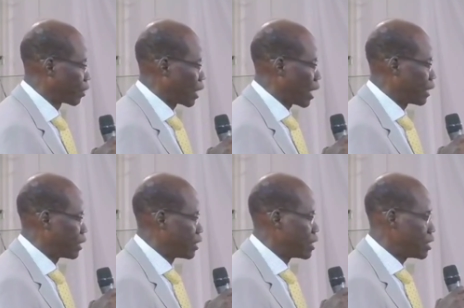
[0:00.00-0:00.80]
and the
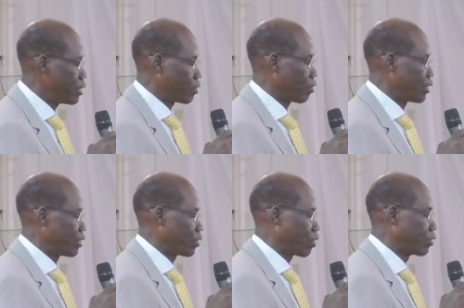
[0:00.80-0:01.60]
needs of a
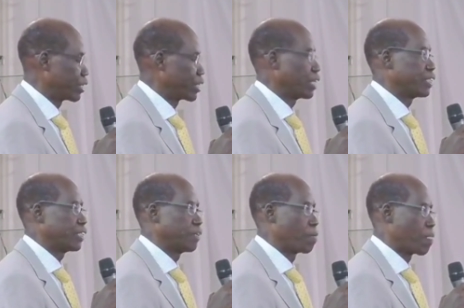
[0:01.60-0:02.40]
sovereign country,
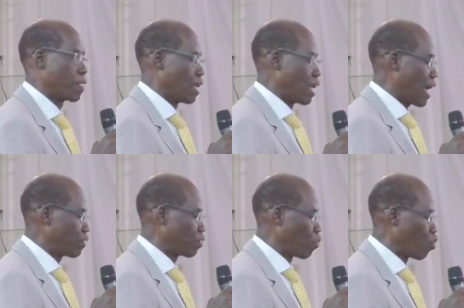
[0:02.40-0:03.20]
as
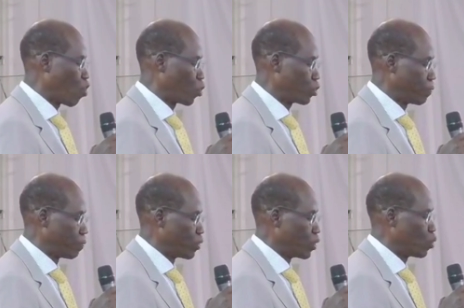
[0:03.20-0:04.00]
opposed
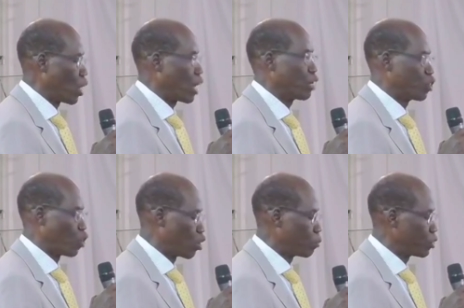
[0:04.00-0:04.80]
to an
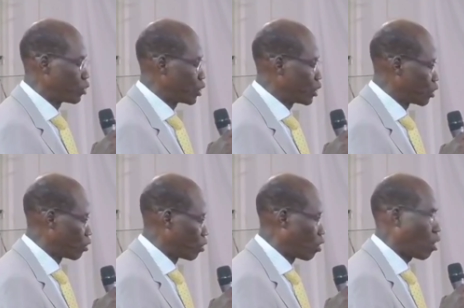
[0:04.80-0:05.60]
autonomous region
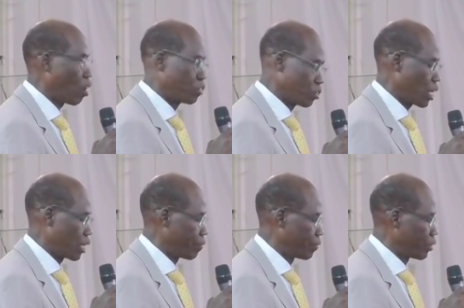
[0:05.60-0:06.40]
of Sudan,
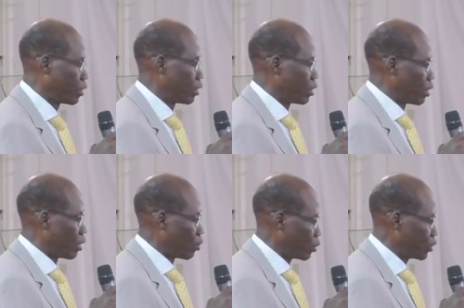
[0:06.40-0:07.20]

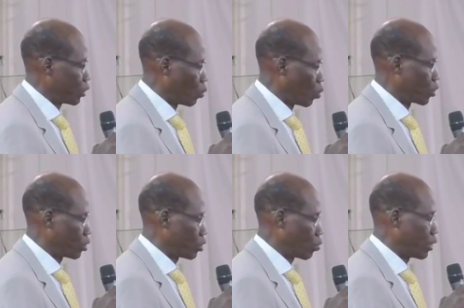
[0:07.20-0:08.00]
which it was
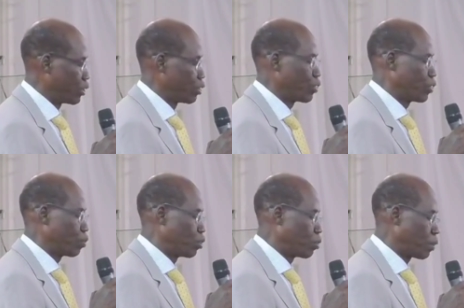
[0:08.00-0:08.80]
when the University of Juba